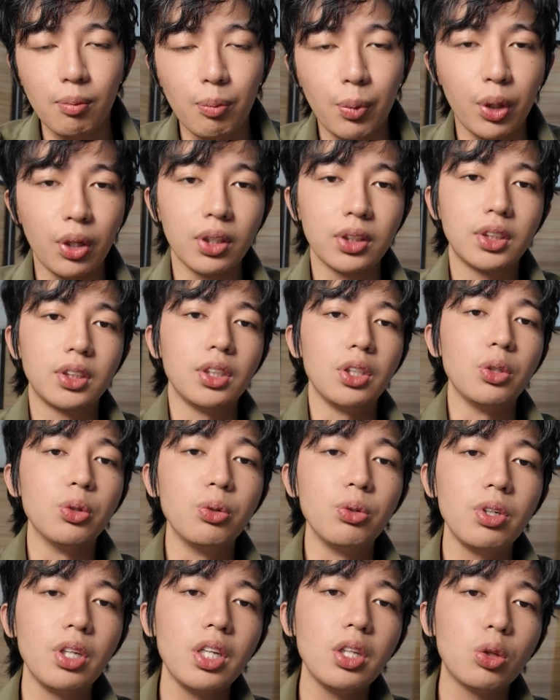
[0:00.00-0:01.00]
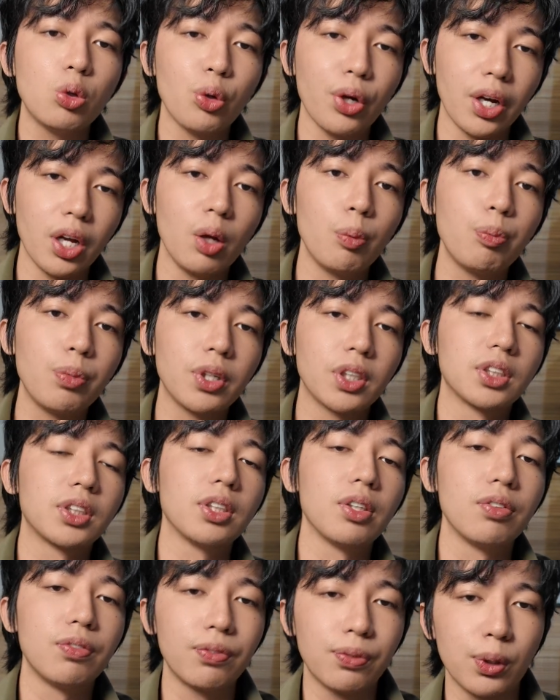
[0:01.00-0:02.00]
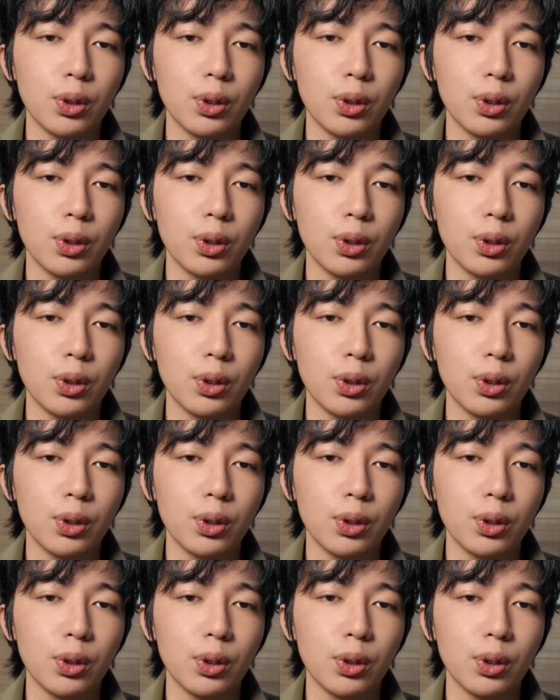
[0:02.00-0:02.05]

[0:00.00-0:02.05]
Because you need to help yourself